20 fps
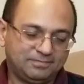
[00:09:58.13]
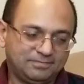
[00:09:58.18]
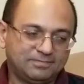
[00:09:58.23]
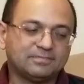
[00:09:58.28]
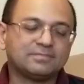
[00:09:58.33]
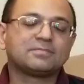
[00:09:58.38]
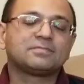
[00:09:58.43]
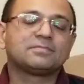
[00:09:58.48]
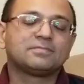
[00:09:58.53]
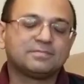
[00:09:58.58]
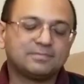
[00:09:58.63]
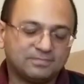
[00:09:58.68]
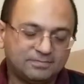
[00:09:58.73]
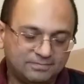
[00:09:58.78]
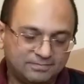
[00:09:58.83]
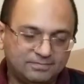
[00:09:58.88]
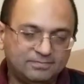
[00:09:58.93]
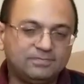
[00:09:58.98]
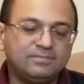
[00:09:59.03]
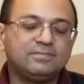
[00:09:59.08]

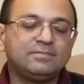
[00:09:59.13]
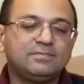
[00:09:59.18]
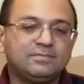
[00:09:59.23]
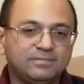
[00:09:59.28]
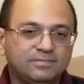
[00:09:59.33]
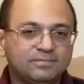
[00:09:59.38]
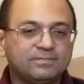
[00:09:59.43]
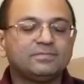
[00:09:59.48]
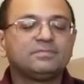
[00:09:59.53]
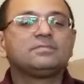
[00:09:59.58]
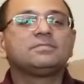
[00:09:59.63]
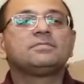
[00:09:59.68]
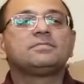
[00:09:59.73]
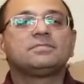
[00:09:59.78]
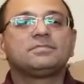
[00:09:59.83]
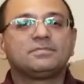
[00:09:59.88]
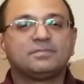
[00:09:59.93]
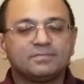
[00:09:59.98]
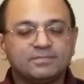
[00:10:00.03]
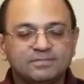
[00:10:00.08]

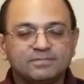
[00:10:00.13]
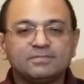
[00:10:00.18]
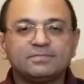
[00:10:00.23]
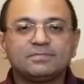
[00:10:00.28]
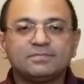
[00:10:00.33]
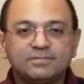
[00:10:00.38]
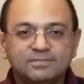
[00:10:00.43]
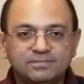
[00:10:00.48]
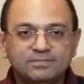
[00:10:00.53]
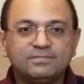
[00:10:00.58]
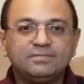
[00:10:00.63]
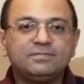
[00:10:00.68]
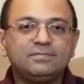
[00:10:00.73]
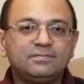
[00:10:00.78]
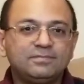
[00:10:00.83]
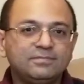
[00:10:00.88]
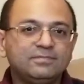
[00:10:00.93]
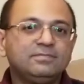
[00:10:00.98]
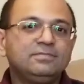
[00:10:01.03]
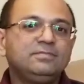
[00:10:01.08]

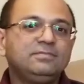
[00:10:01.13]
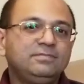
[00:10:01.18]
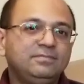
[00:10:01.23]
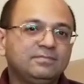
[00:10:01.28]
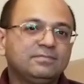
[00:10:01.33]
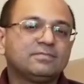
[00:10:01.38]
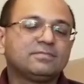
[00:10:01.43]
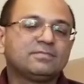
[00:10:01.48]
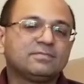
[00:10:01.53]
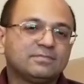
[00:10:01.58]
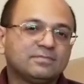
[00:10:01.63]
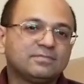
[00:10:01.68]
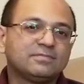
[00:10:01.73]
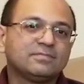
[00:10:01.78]
No words are spoken by the person on screen.